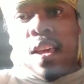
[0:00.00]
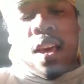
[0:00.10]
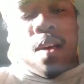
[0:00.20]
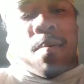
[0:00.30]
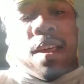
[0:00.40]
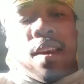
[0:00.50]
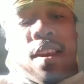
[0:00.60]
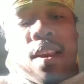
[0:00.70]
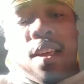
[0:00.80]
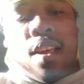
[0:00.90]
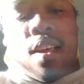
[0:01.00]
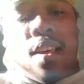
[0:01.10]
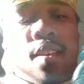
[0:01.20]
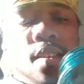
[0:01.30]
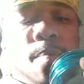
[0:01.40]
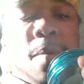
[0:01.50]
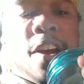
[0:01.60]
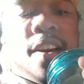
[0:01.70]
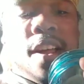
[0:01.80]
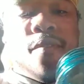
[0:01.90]
I'm letting it uh,
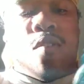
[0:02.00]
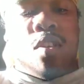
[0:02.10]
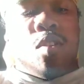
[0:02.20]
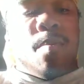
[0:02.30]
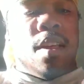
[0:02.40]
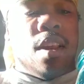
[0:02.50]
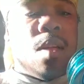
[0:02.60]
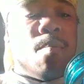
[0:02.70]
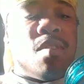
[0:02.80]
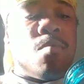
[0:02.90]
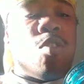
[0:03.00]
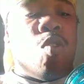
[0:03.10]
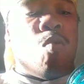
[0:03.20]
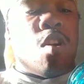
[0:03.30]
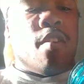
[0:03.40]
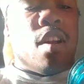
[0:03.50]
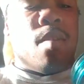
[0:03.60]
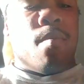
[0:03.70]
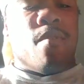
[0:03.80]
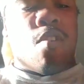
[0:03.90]
marinate for a little bit. Then I'm put some cold water in
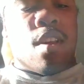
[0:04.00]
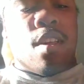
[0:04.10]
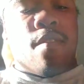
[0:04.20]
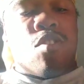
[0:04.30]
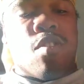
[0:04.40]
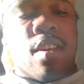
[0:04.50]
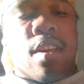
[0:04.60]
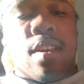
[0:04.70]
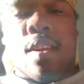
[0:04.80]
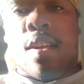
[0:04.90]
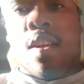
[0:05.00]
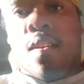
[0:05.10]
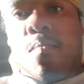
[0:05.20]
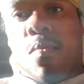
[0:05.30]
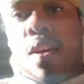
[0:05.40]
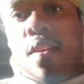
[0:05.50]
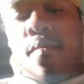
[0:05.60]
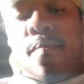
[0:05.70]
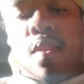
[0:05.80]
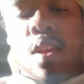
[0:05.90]
it before I leave and drink it. But,
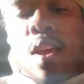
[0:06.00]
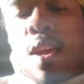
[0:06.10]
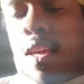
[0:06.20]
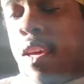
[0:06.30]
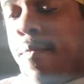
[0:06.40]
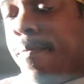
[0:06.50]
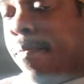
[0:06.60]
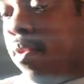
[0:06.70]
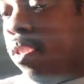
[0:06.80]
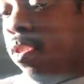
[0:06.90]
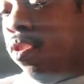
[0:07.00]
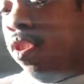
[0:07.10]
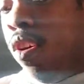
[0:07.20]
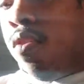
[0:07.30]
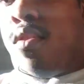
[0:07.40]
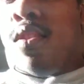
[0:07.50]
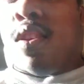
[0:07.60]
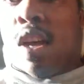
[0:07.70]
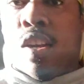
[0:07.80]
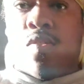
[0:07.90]
yep. So,
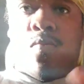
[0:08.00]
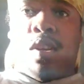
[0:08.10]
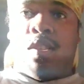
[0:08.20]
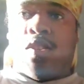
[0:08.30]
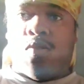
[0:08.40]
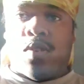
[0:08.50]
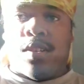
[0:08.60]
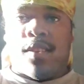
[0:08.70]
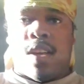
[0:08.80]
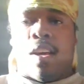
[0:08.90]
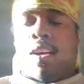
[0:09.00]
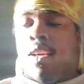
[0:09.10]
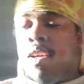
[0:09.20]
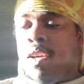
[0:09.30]
I just wanted to do this uh,